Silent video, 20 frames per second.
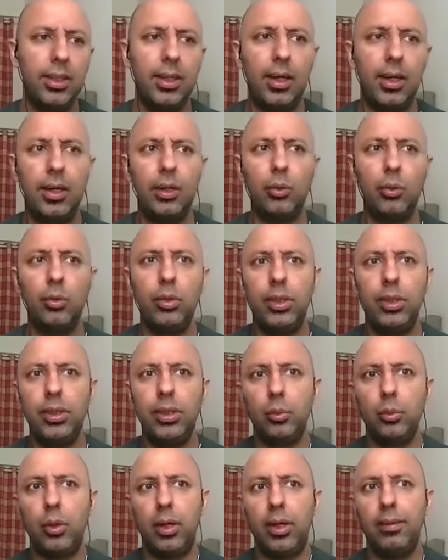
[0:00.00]
I don't think
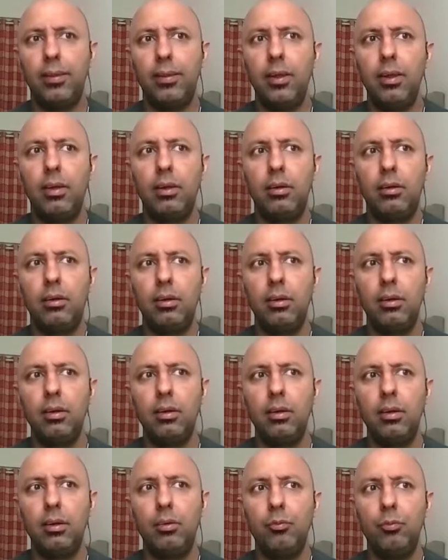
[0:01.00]
so. I think
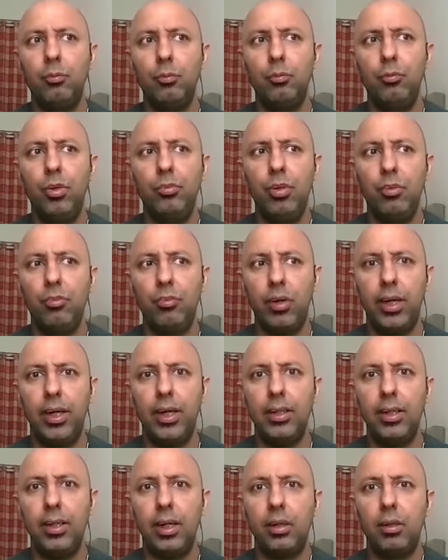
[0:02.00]
we will
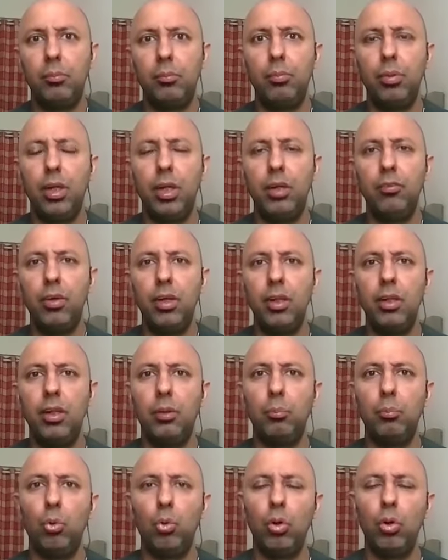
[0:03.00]
find that even the
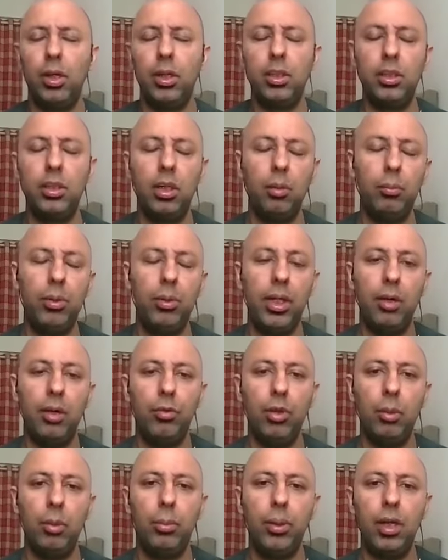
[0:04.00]
more digital media
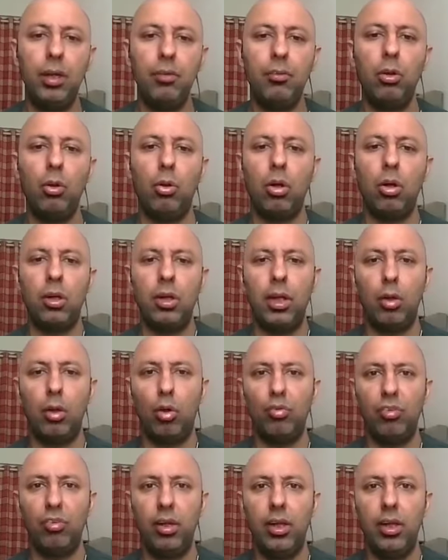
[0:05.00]
will behave a lot like
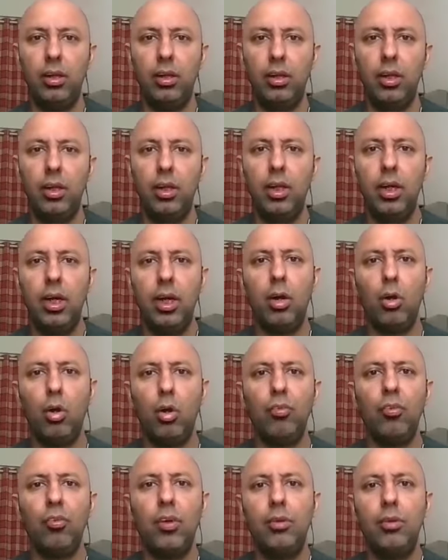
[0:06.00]
offline, and
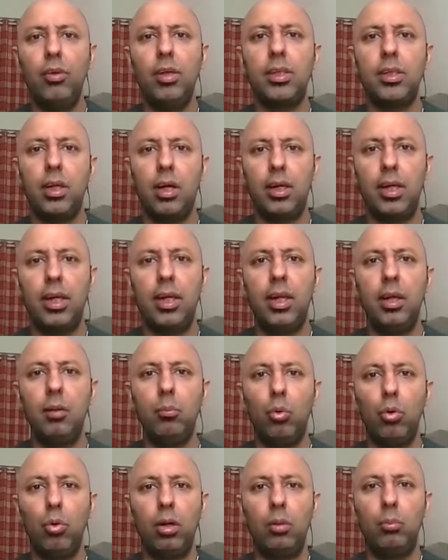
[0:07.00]
offline will start getting
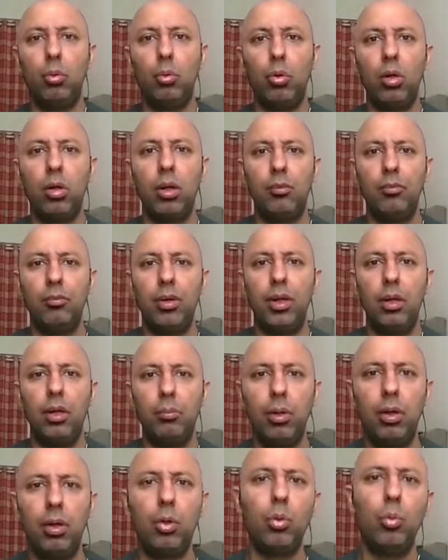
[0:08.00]
more and more
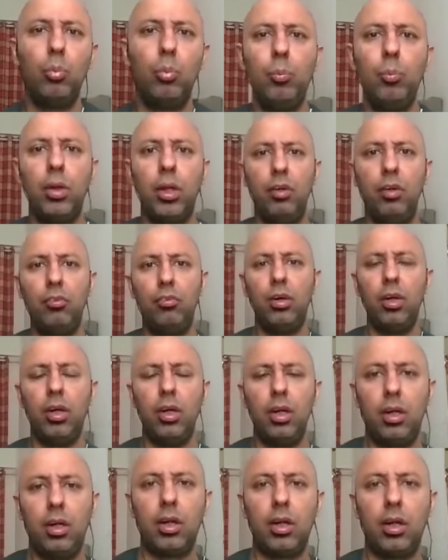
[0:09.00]
available to give
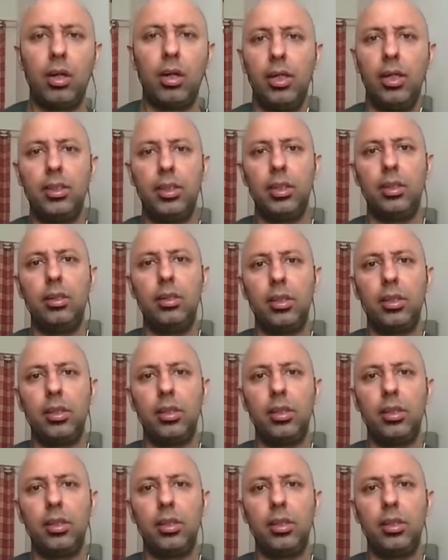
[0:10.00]
targeting signals.